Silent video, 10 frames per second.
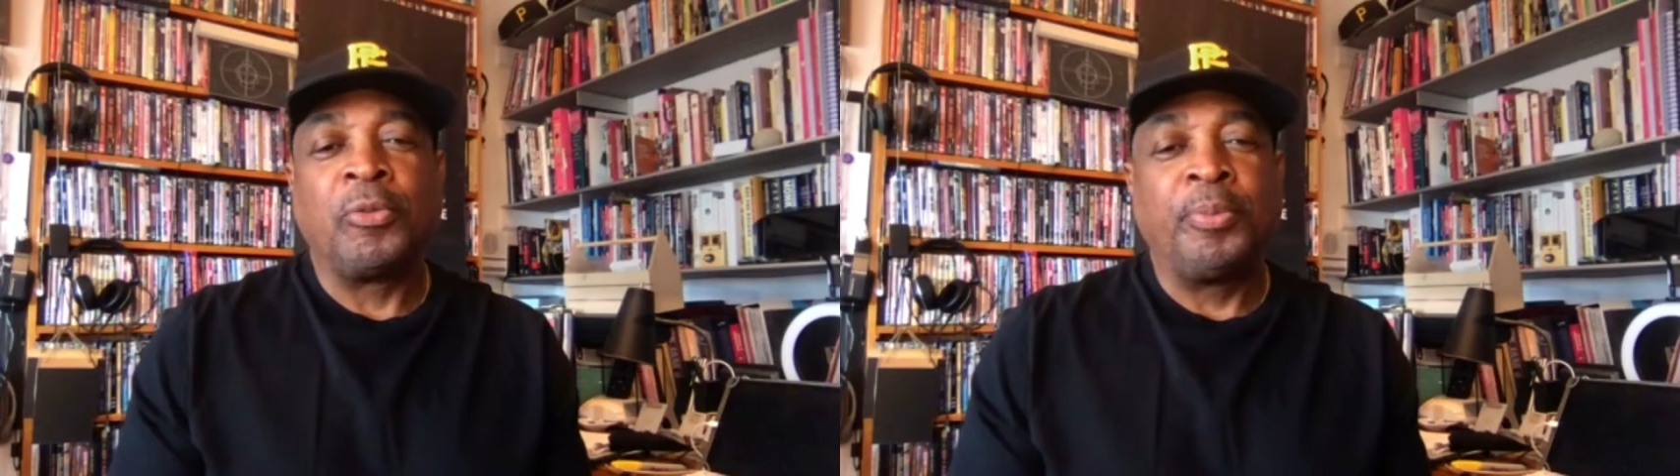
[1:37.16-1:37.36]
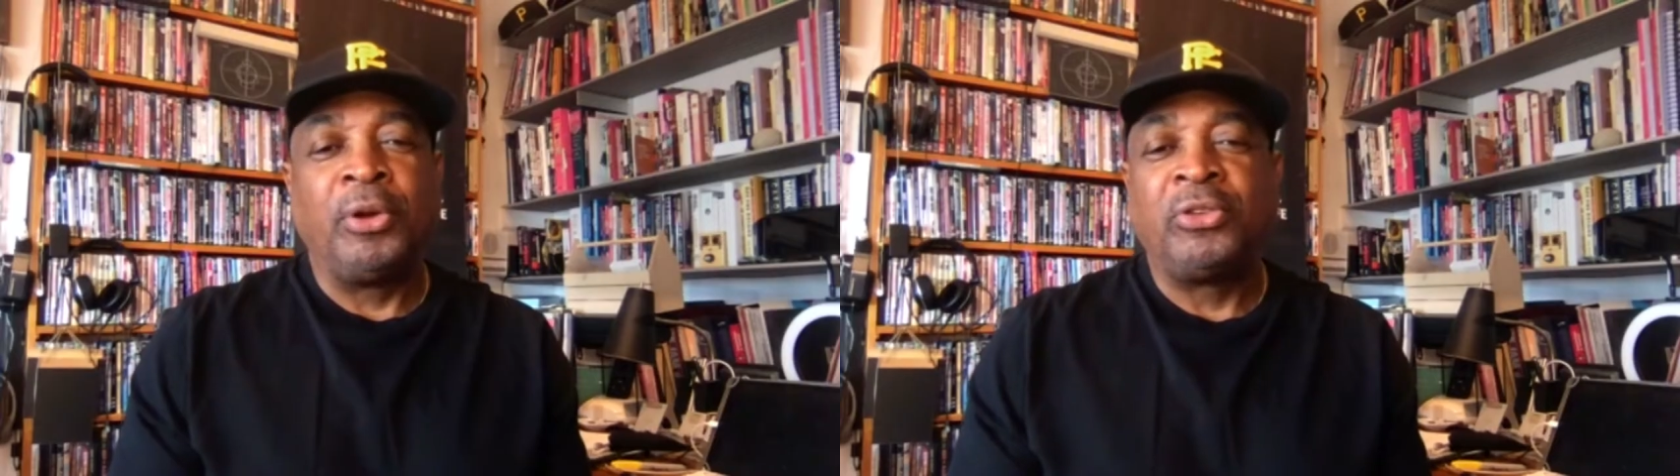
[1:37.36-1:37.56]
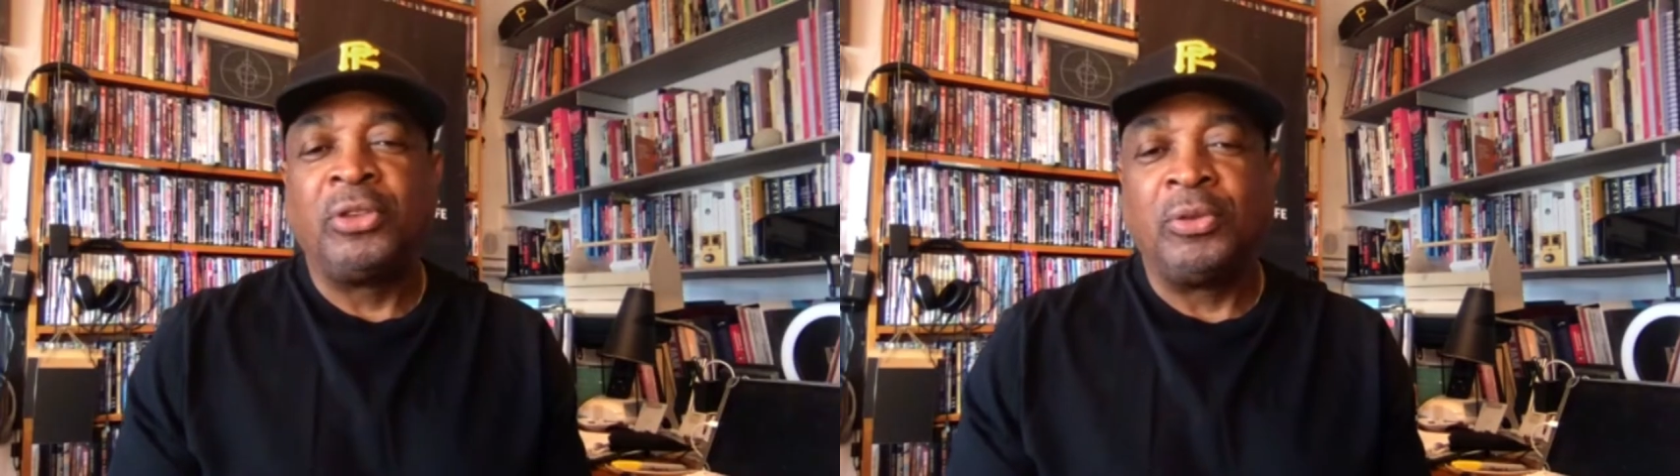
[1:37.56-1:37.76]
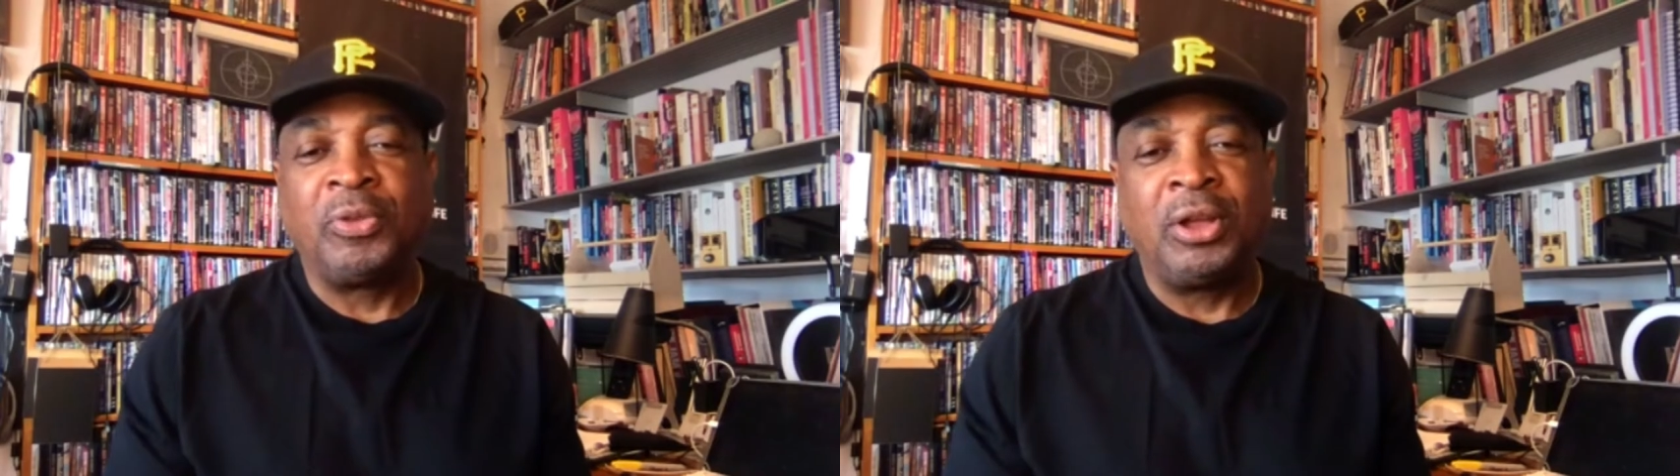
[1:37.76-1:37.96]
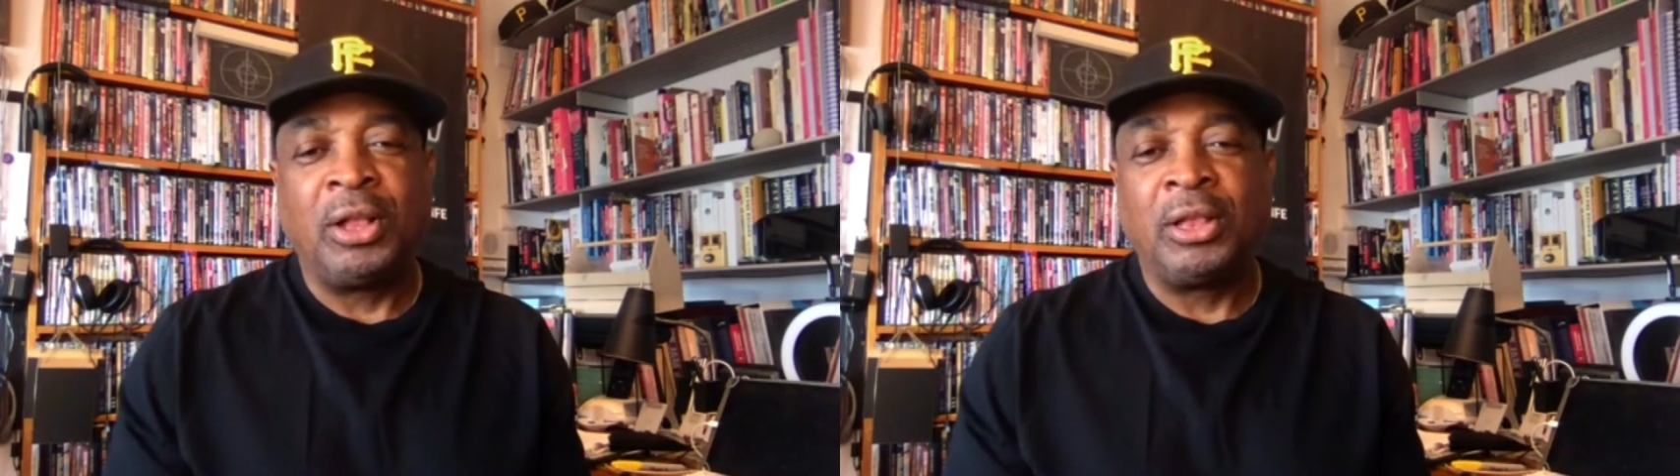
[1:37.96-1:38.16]
a person of
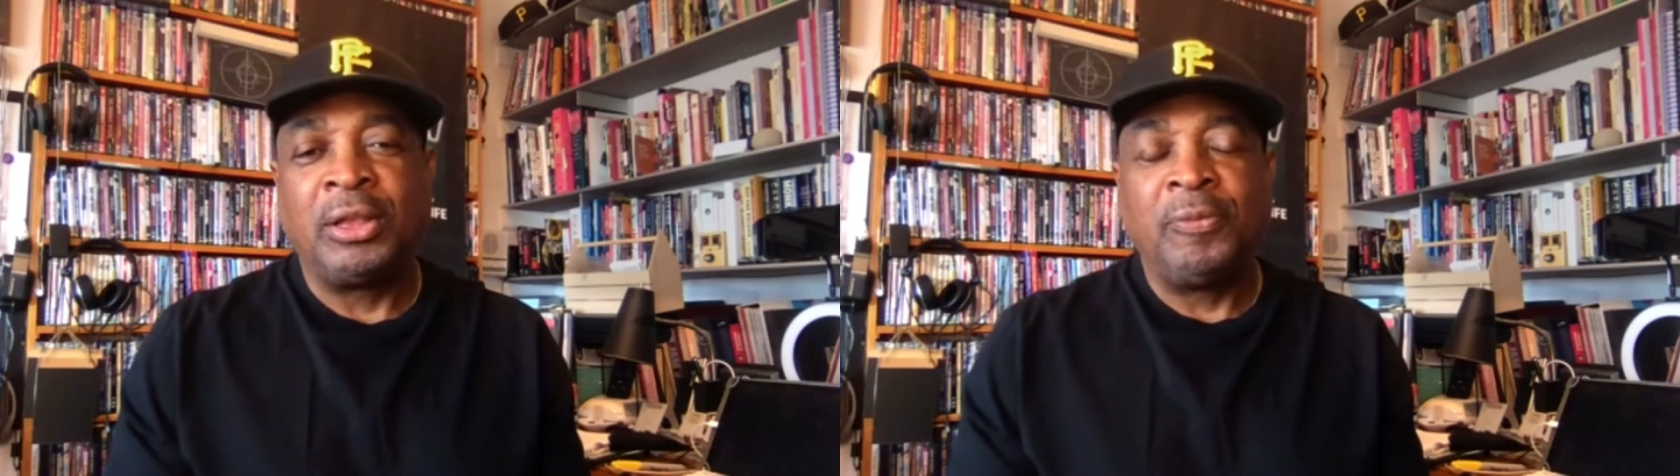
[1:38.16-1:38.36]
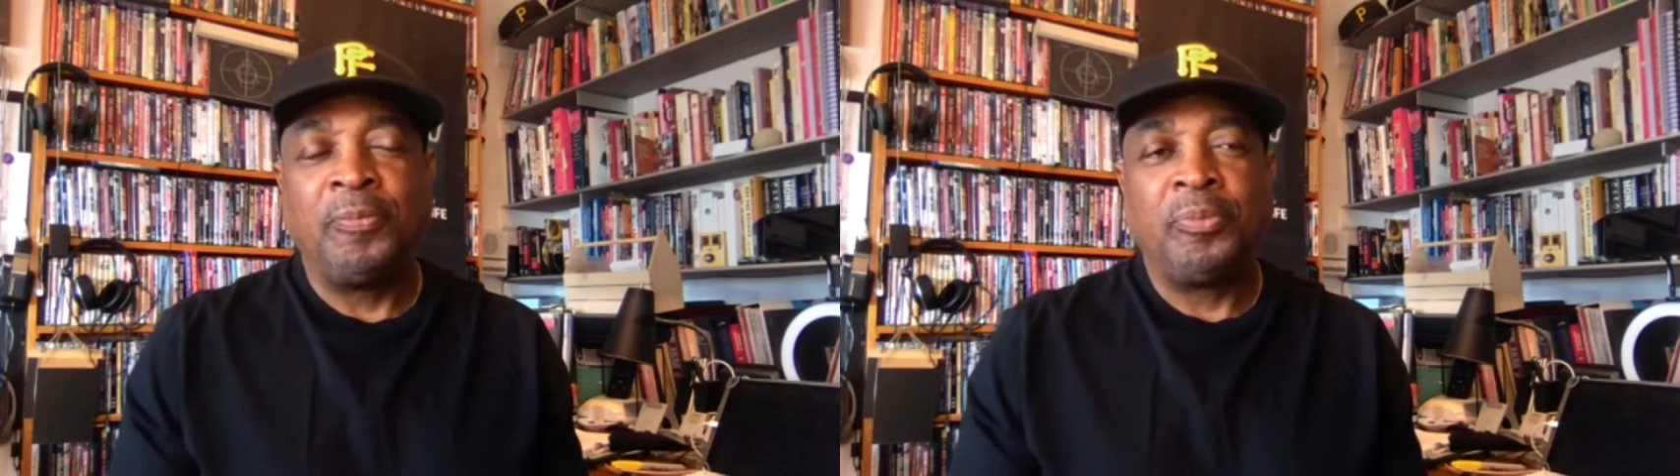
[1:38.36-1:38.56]
color